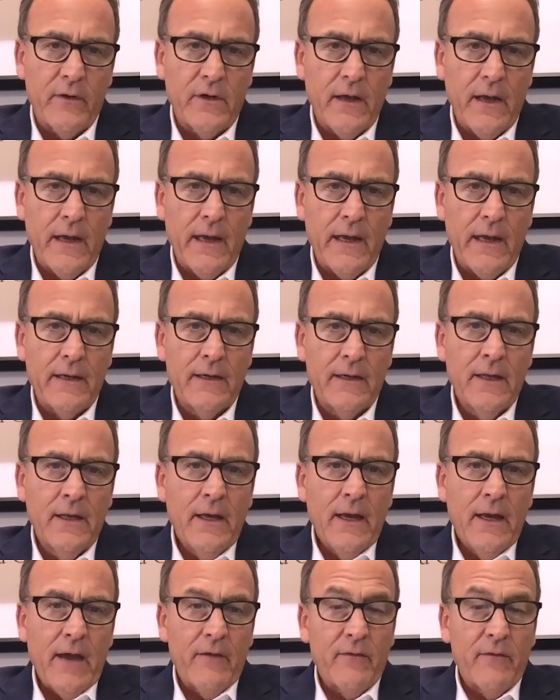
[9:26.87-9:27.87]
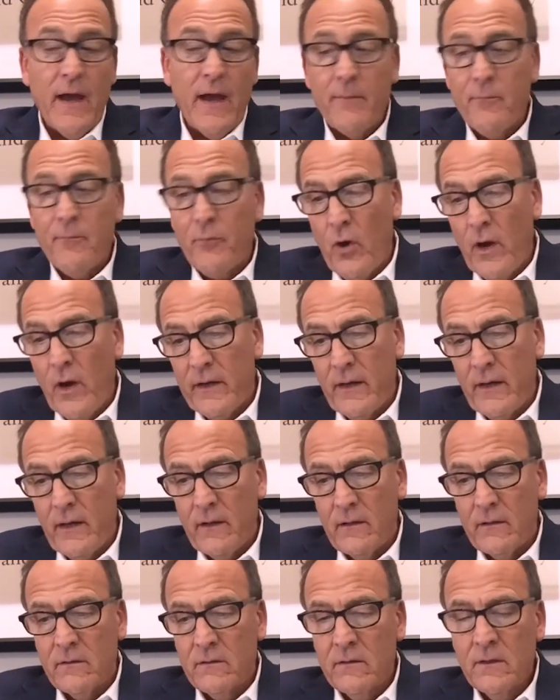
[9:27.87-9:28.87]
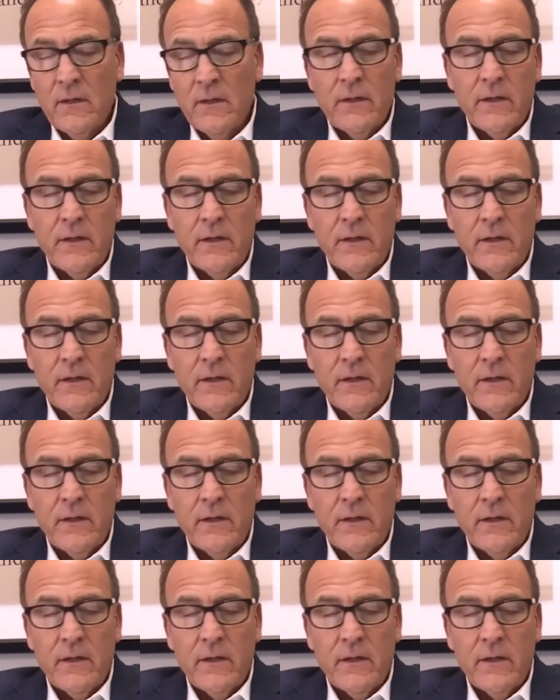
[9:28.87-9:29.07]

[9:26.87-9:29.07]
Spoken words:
day, have not brought in